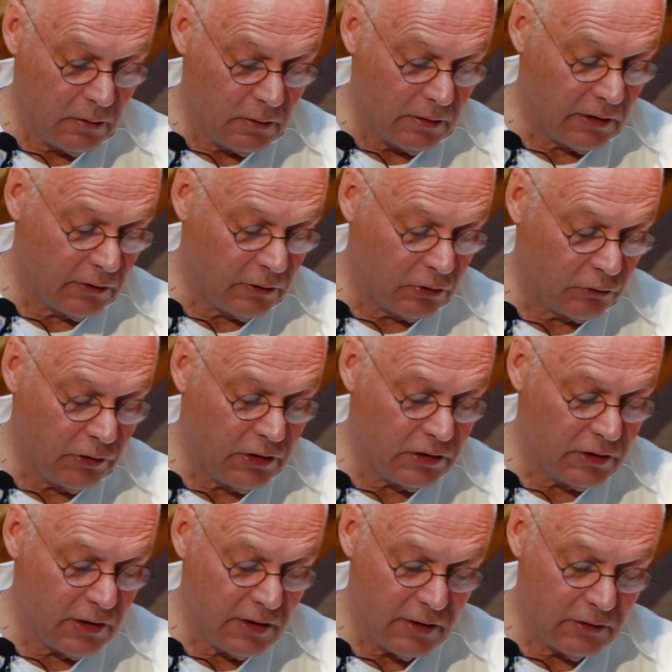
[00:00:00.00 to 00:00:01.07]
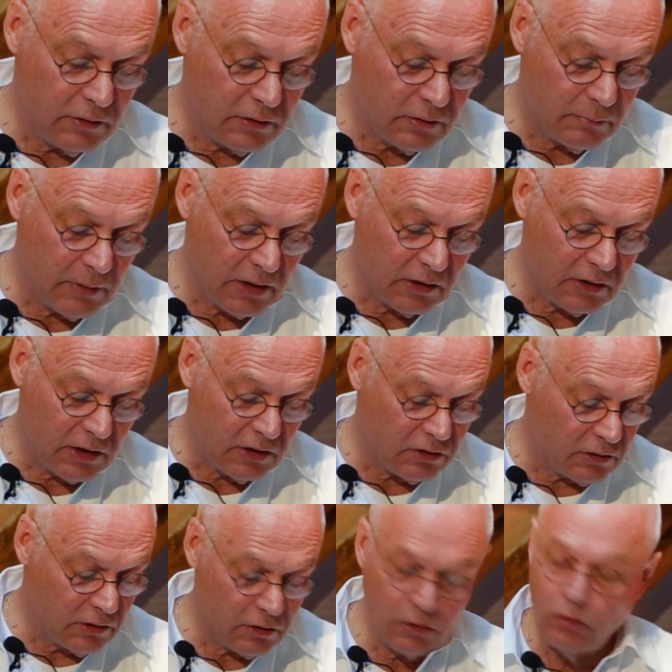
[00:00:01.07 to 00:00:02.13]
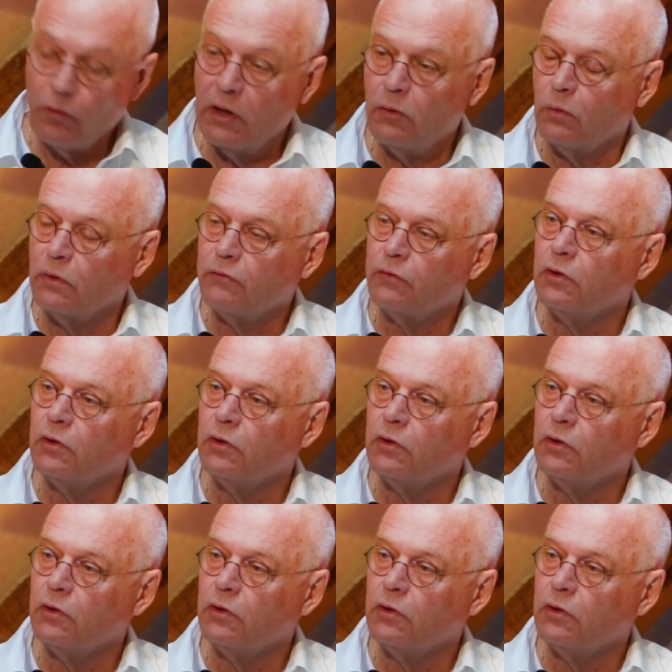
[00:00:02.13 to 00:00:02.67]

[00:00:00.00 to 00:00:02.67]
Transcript: Now, the Three Suns meditation is a great one